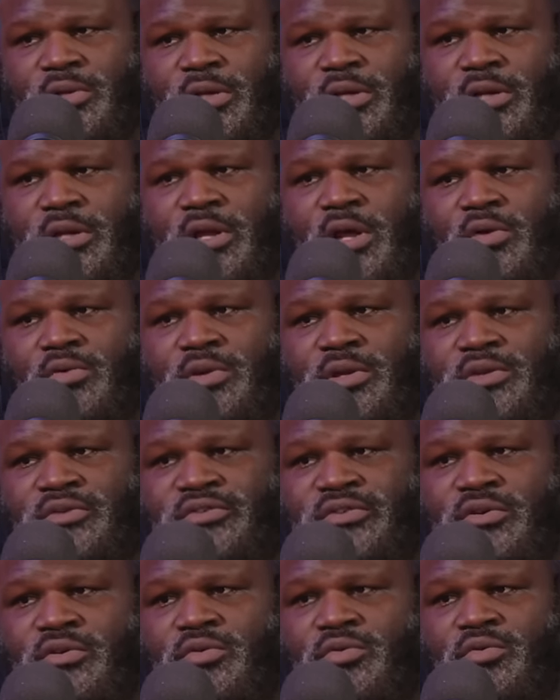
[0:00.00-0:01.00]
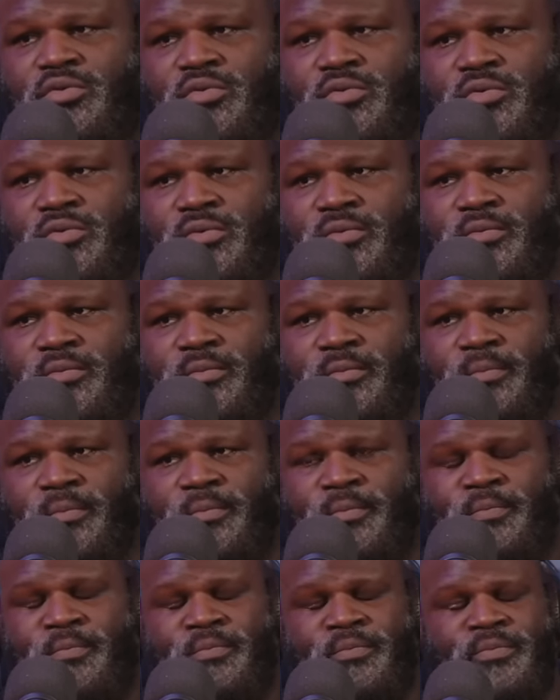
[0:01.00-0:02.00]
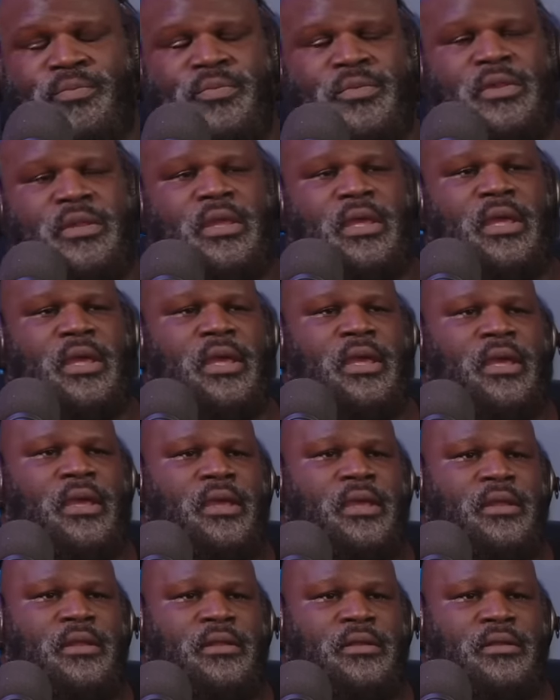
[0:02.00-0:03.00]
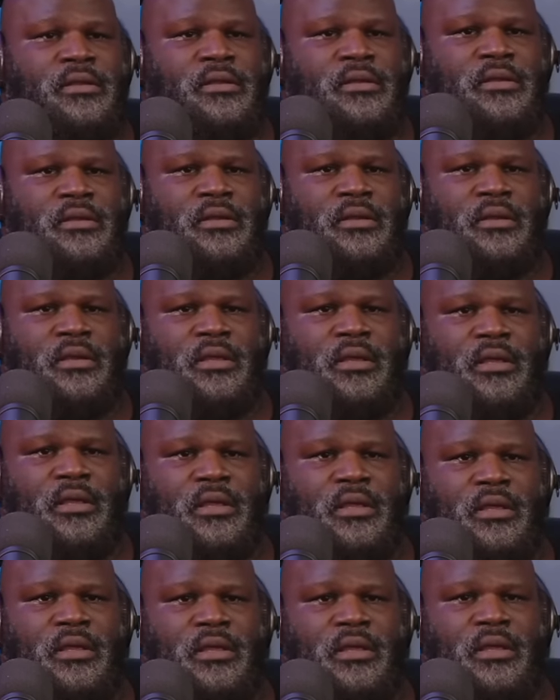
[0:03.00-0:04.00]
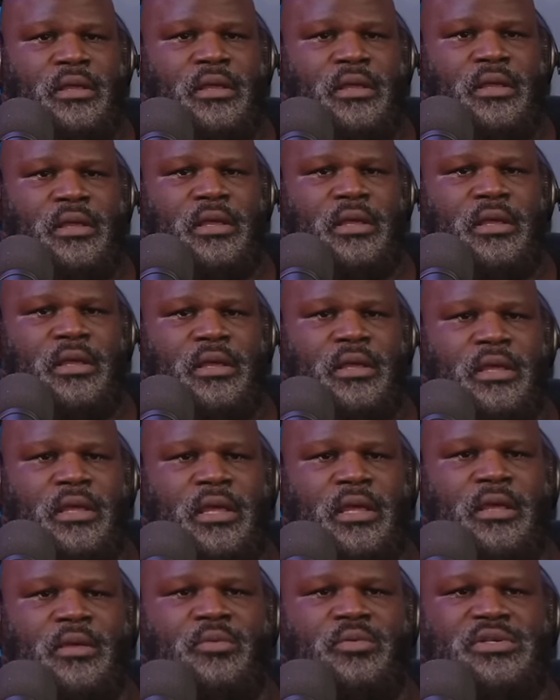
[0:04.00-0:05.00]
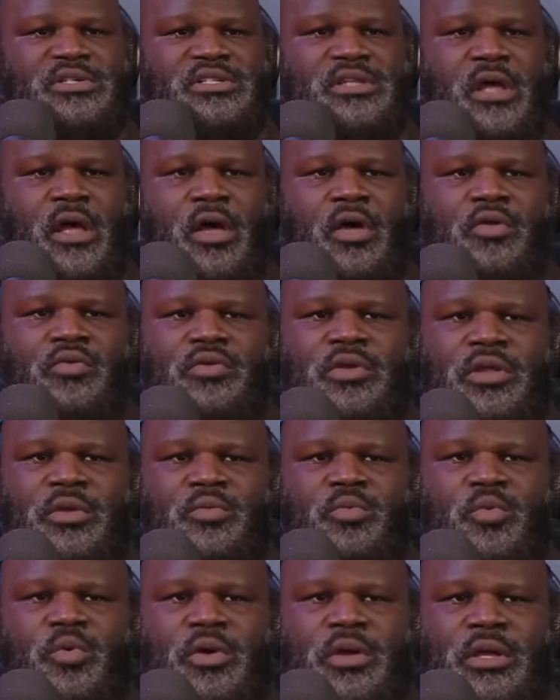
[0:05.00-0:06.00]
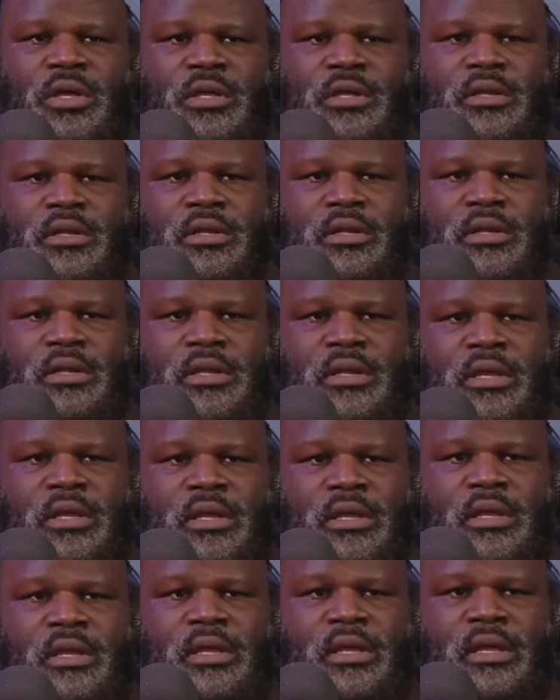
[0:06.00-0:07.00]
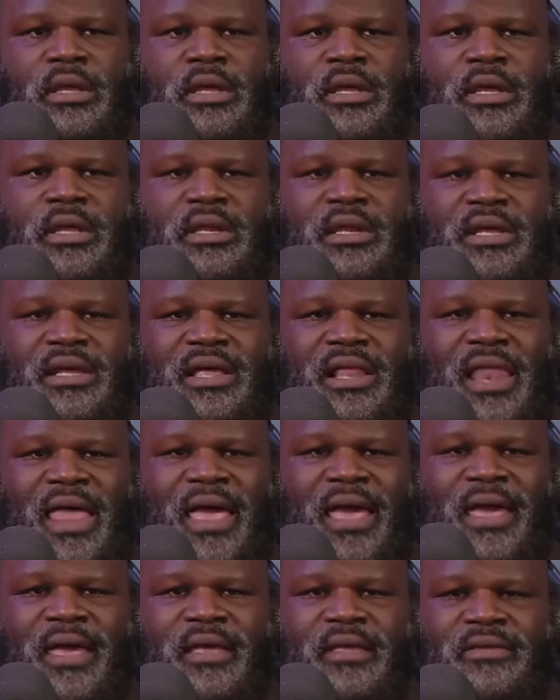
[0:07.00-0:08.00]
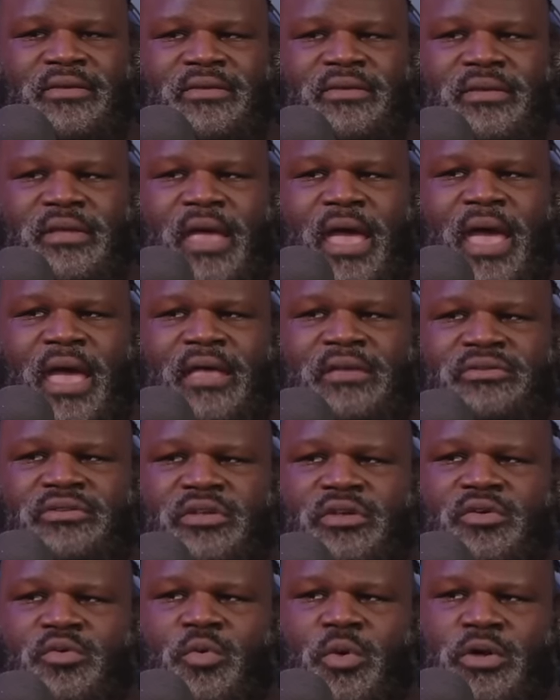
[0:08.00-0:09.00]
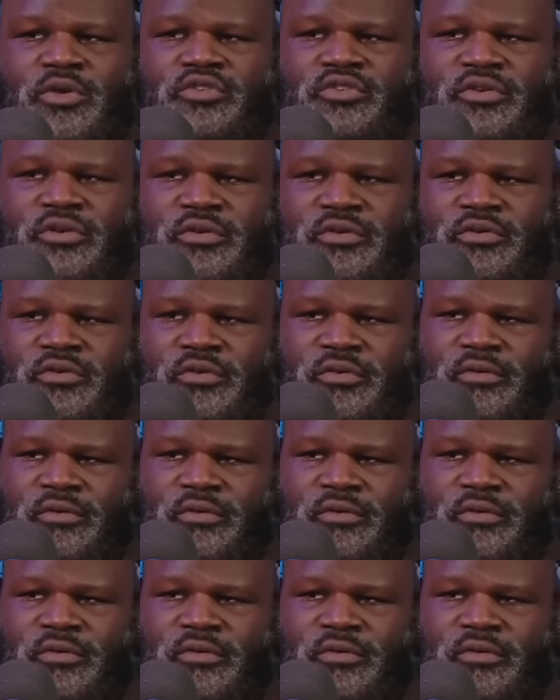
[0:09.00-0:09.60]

and Cody's school, and he was the only one in the class asking questions.